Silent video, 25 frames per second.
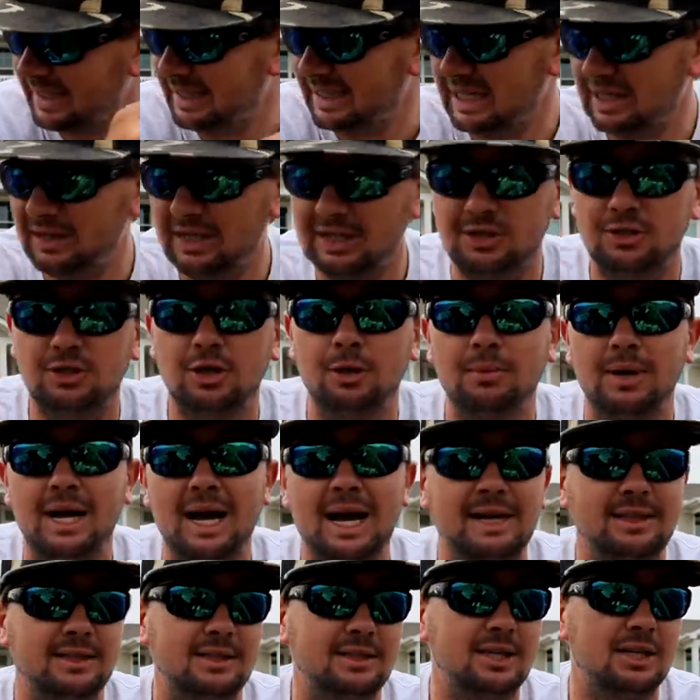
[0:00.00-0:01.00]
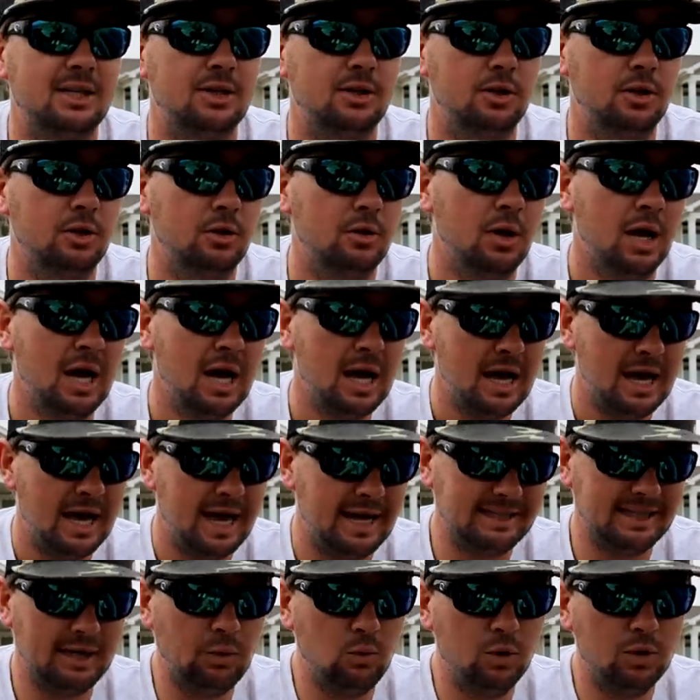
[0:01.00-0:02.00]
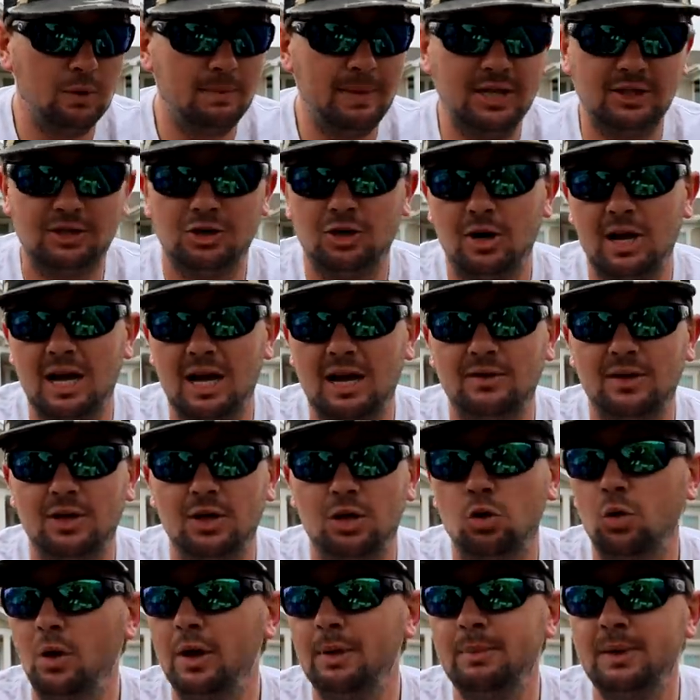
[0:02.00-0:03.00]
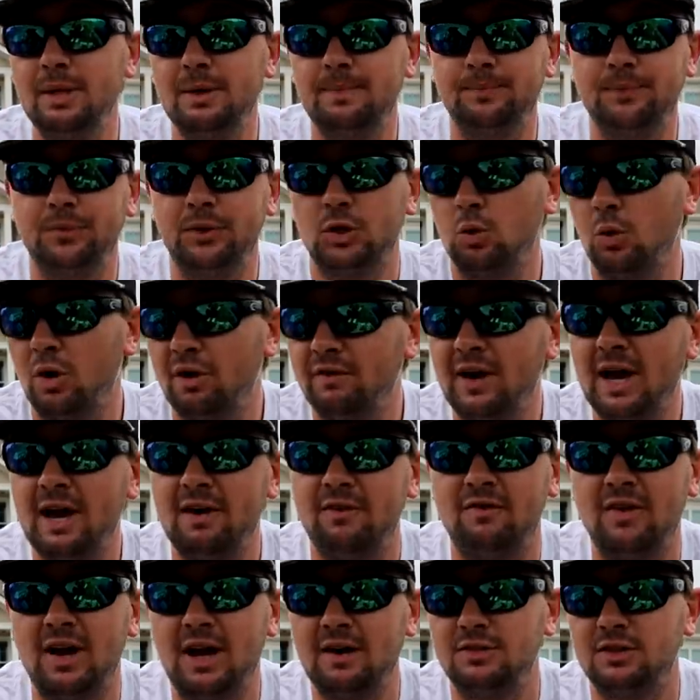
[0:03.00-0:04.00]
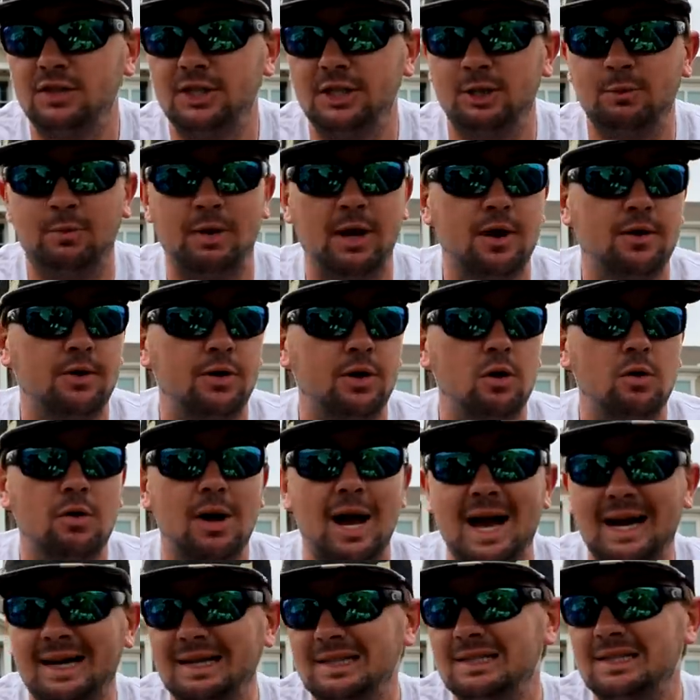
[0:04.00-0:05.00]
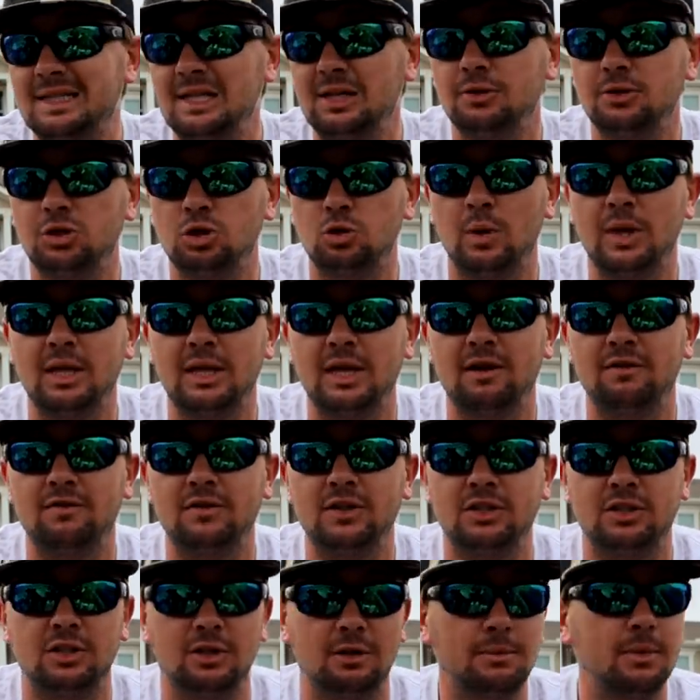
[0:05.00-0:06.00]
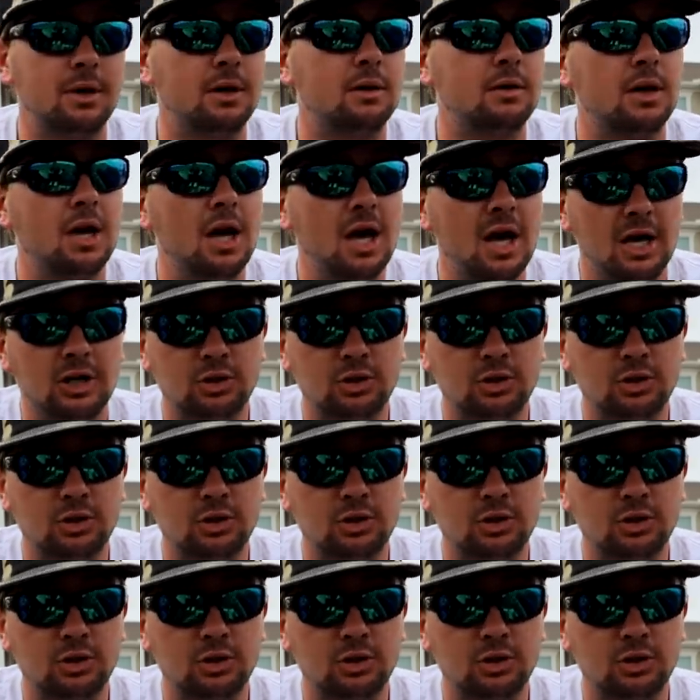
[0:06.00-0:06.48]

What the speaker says: did that some guys didn't do, is I wanted to make sure I had the equipment to where if I had a 5 or 6 pounder on, I could still swing that fish in the boat.